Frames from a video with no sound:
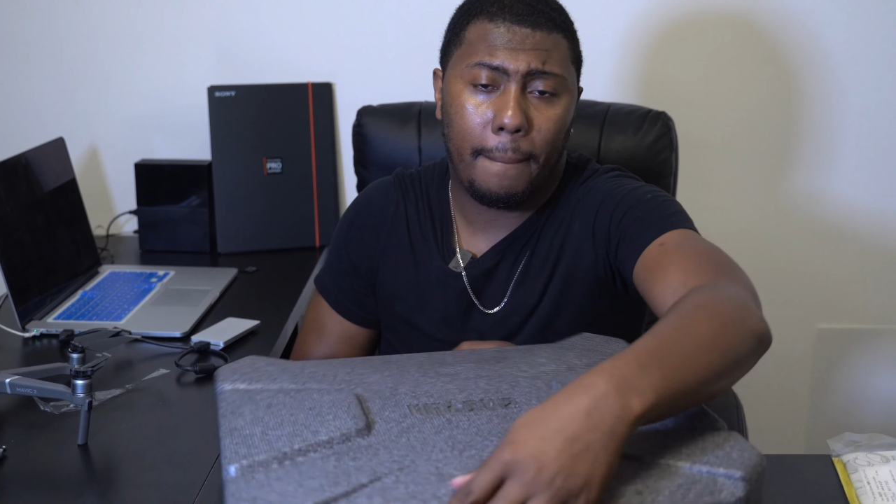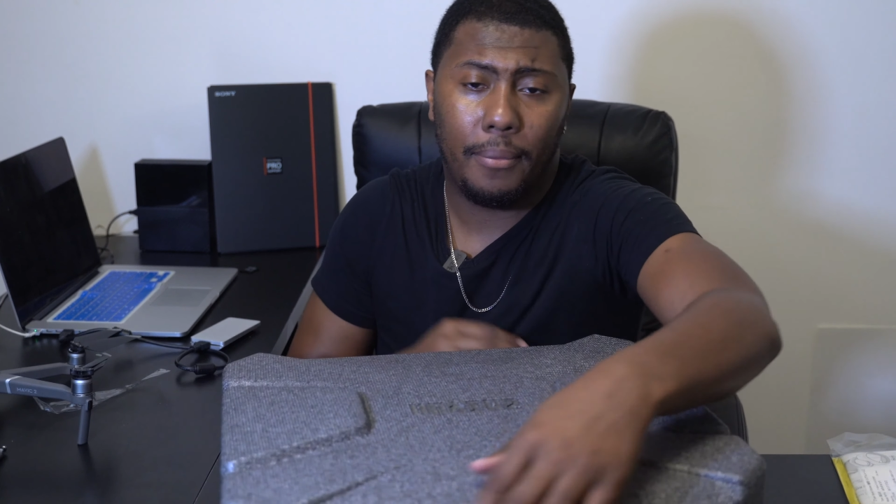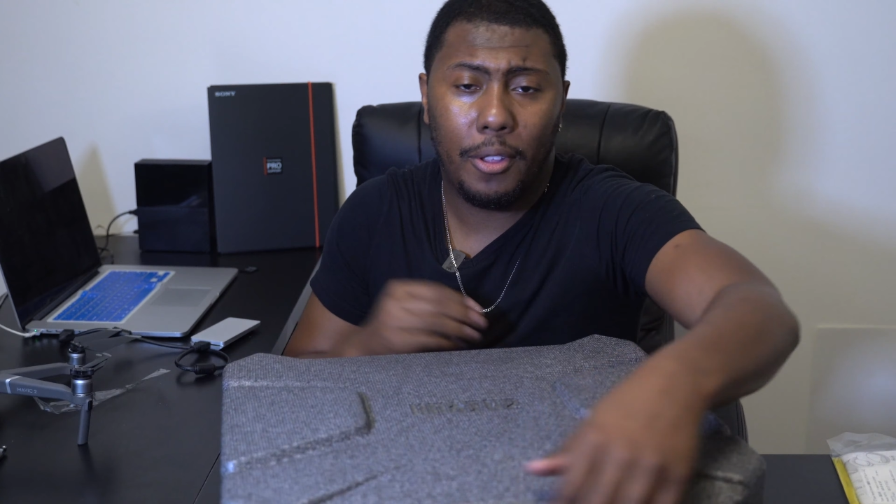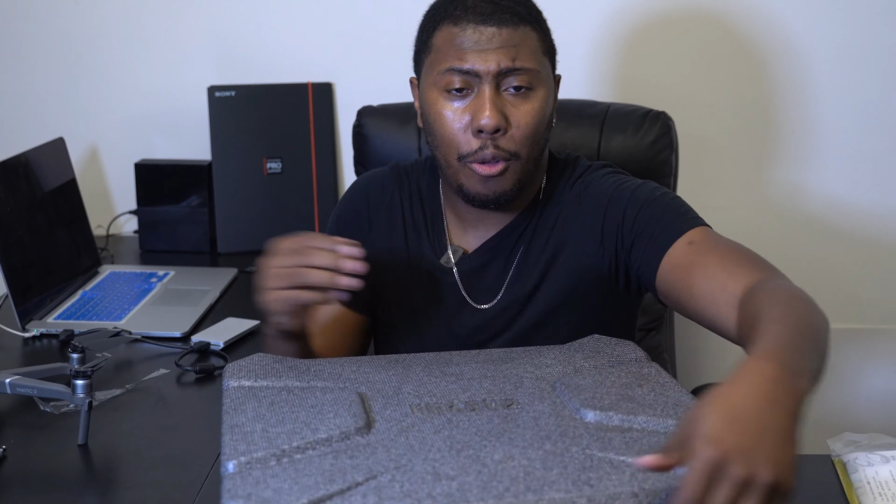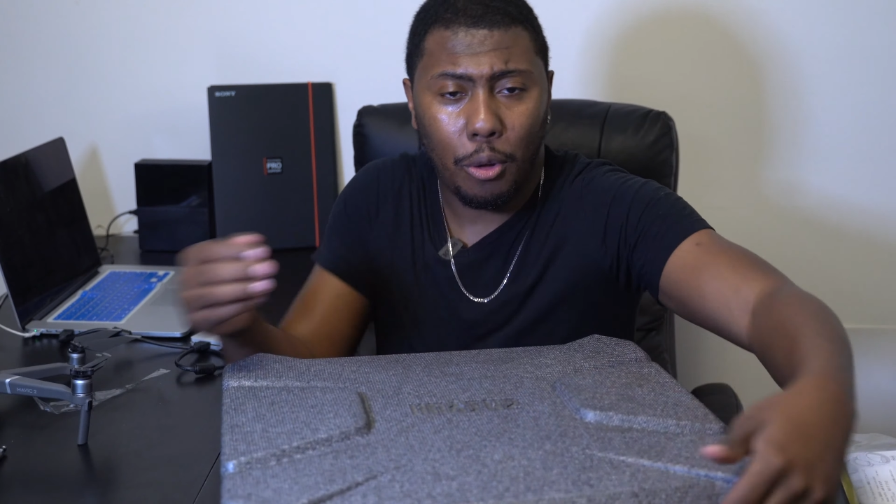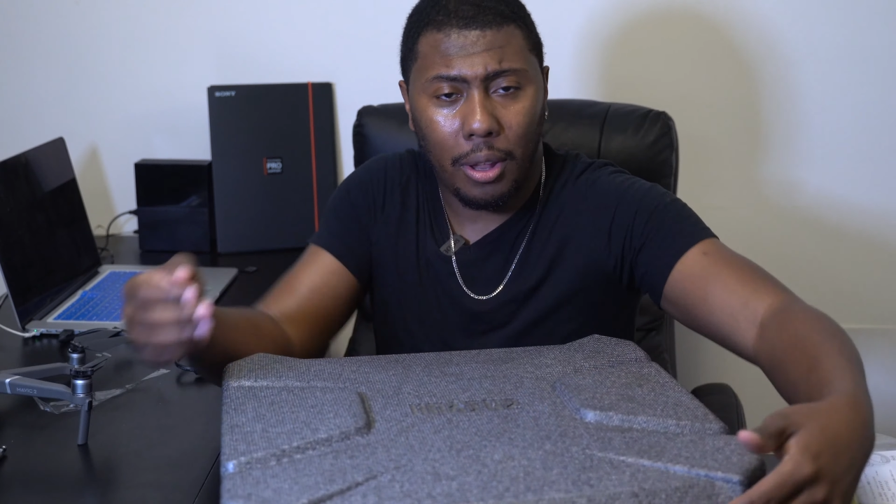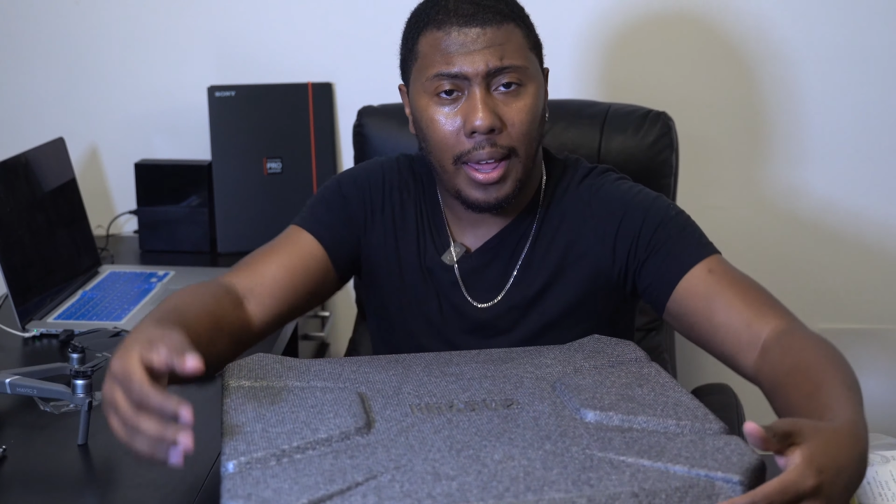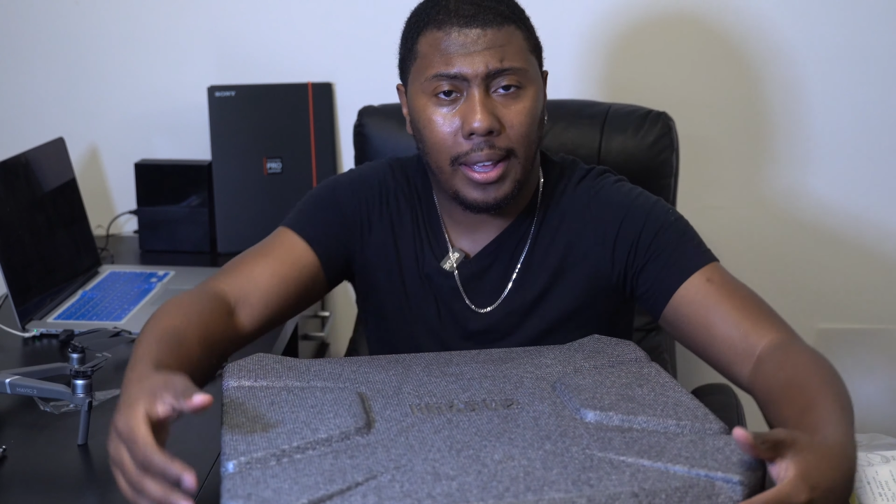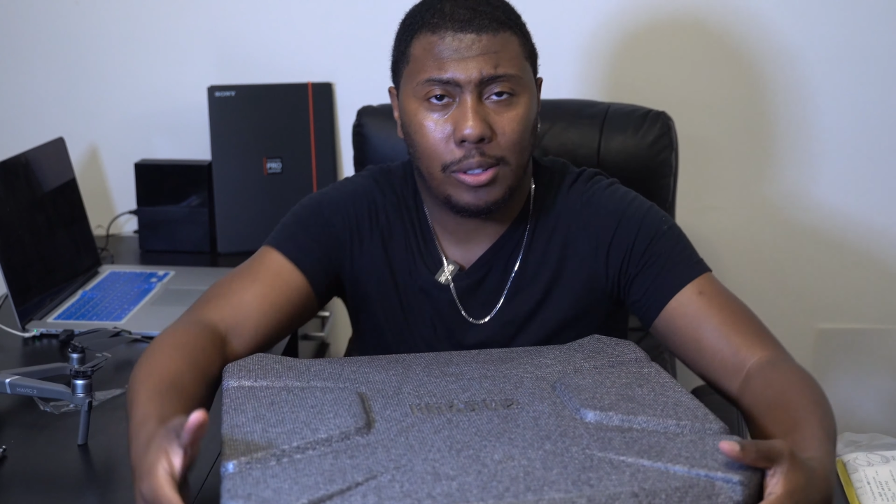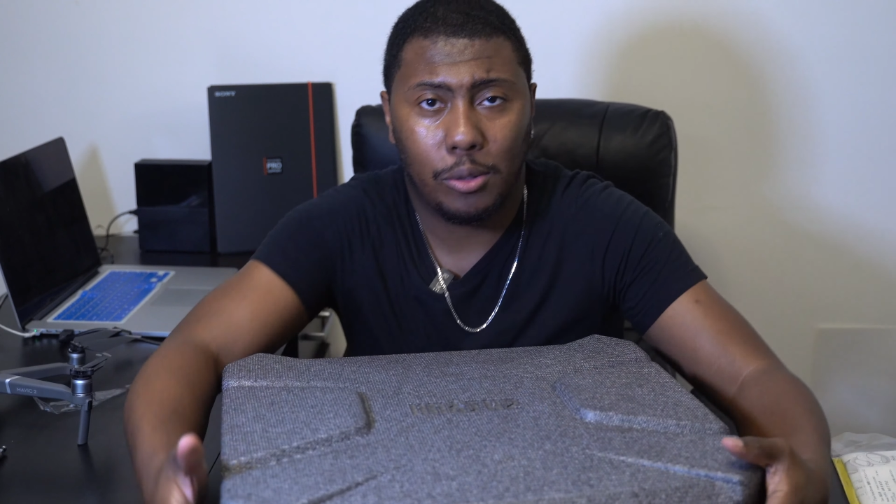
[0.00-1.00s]
the little
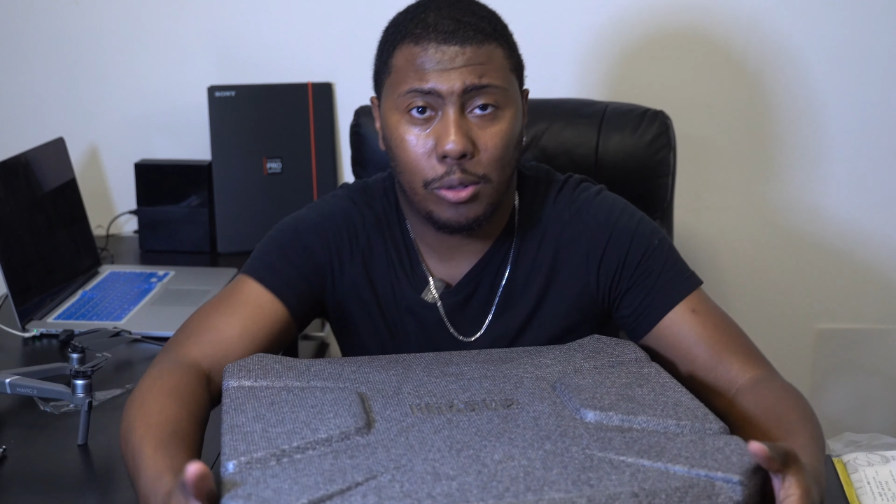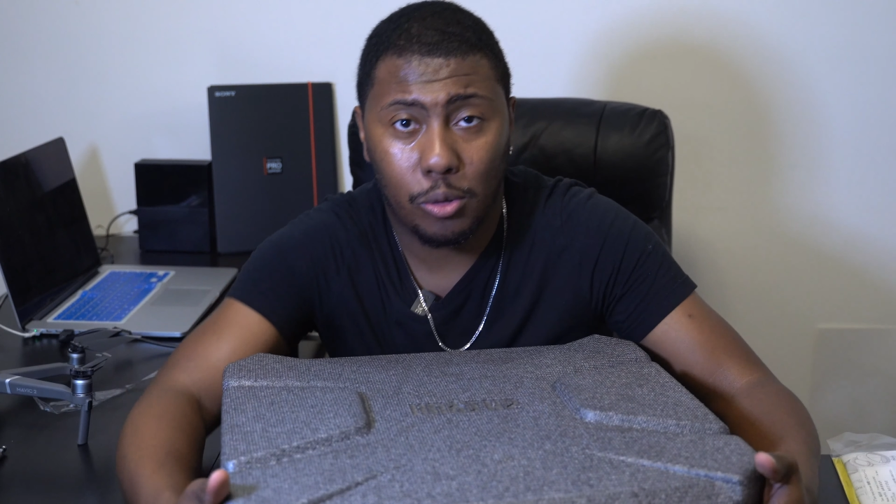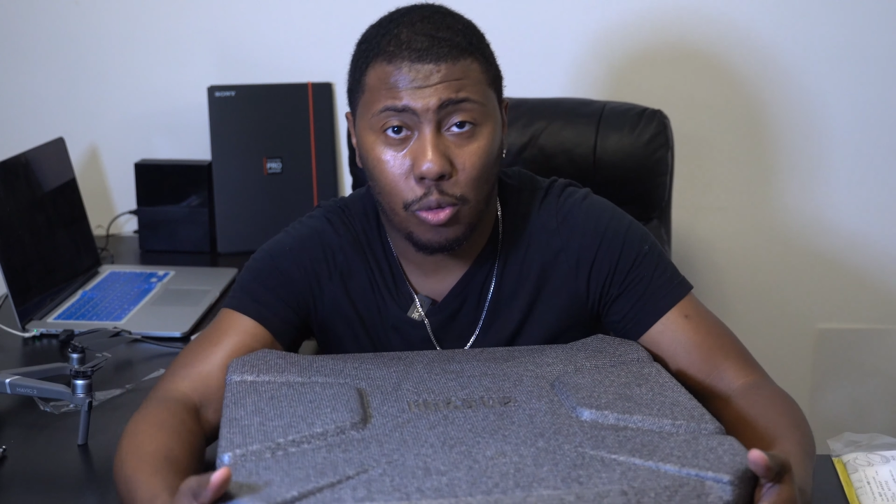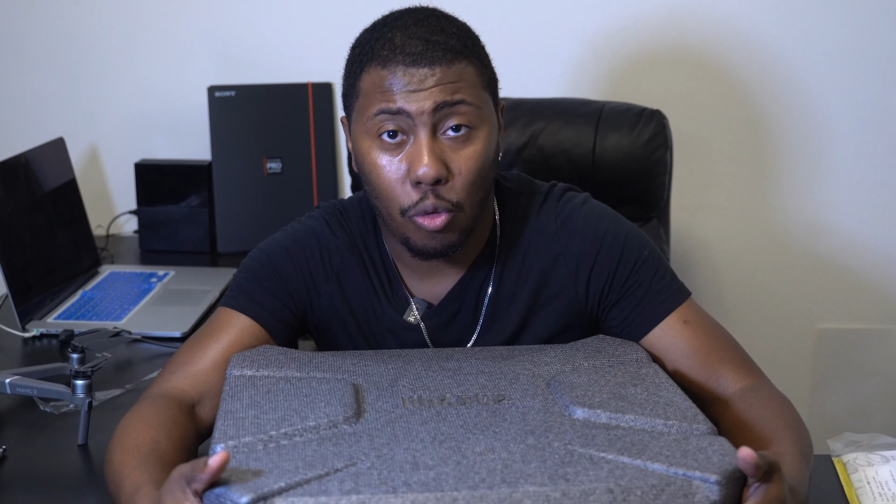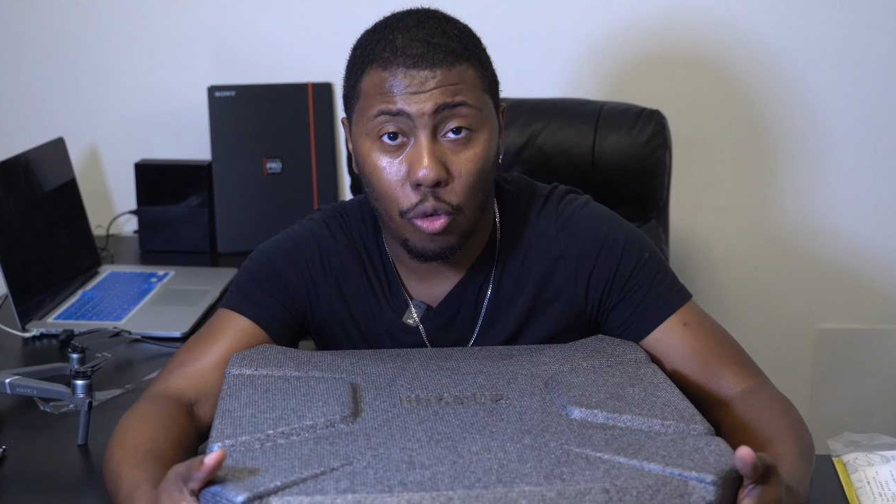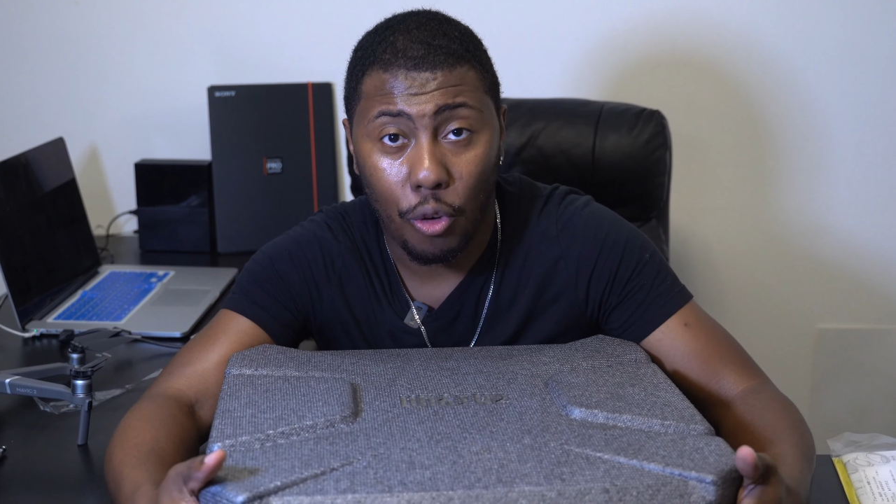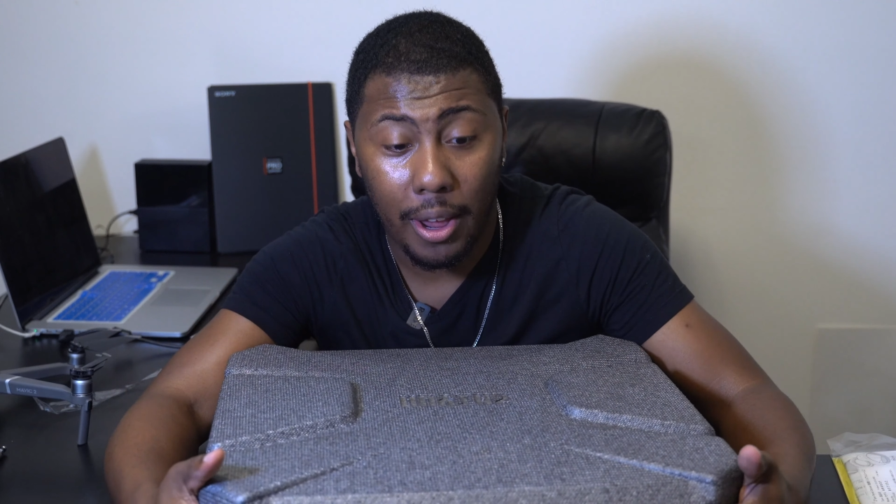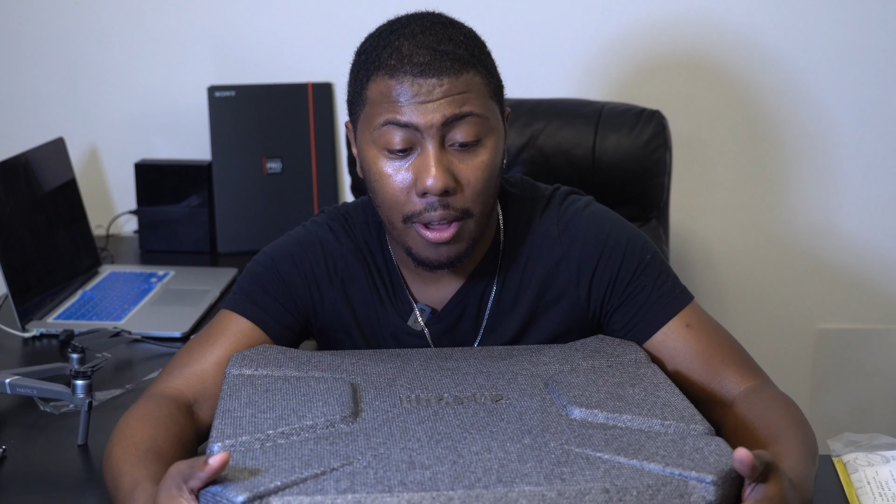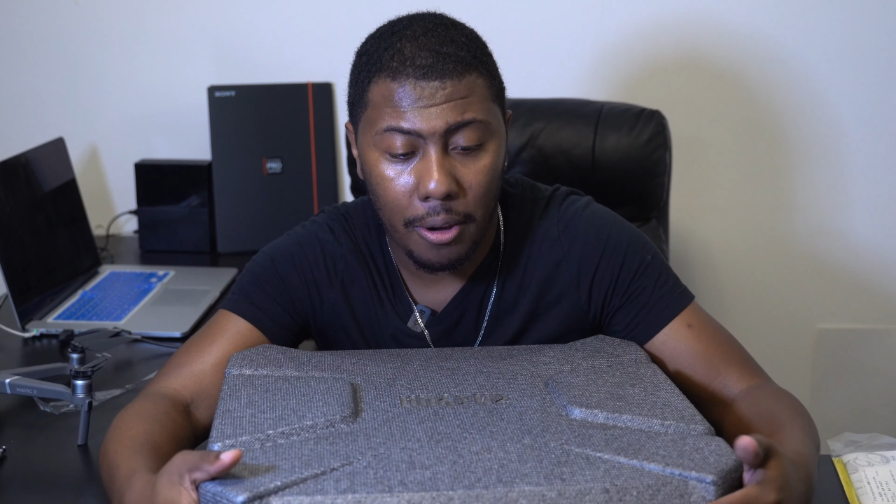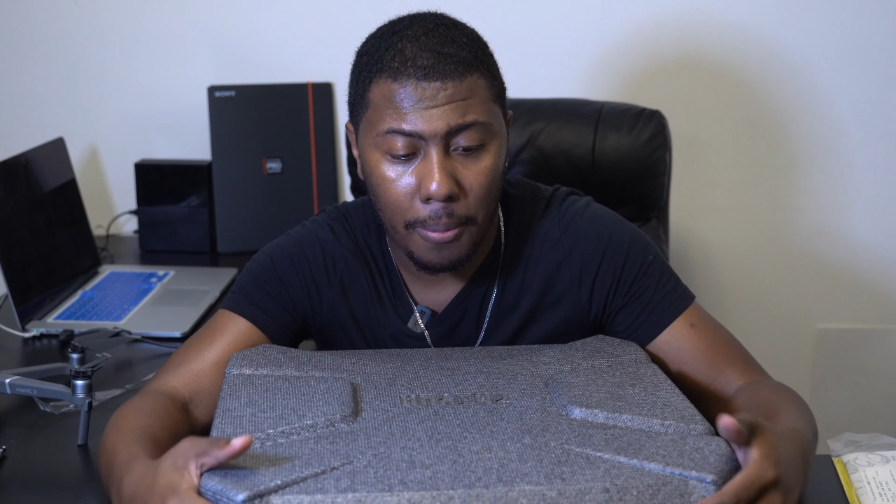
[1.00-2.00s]
lock
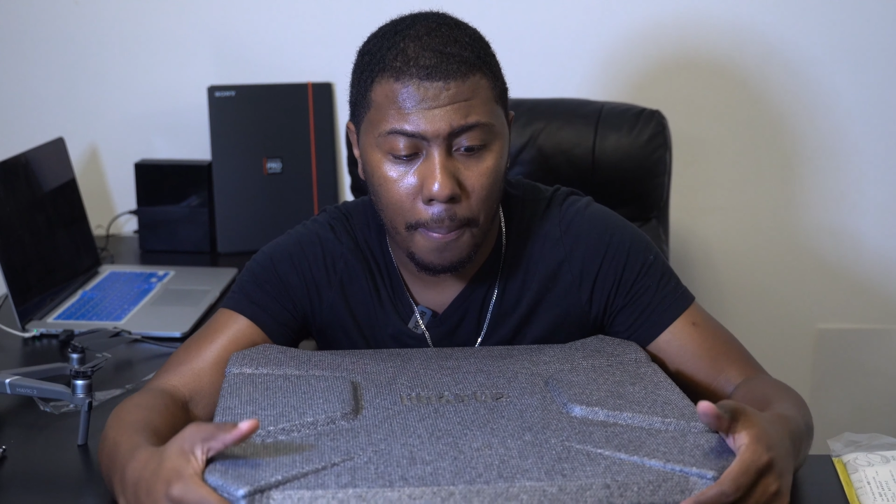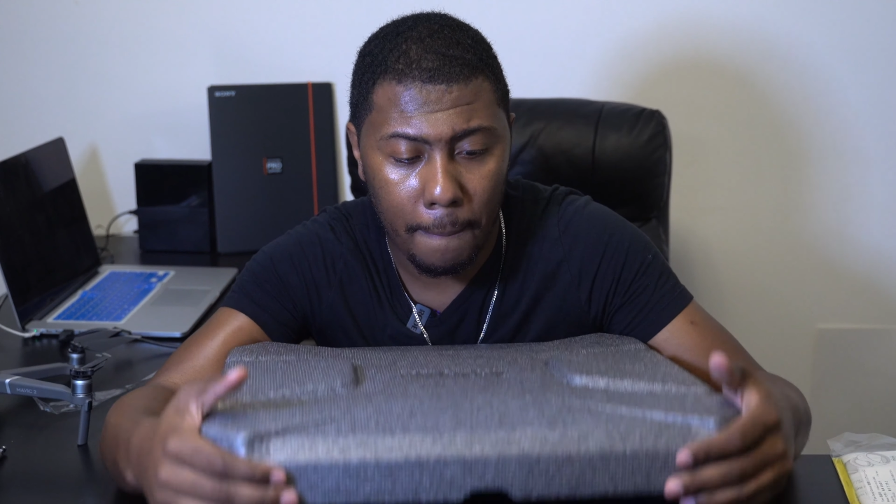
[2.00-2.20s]
right here.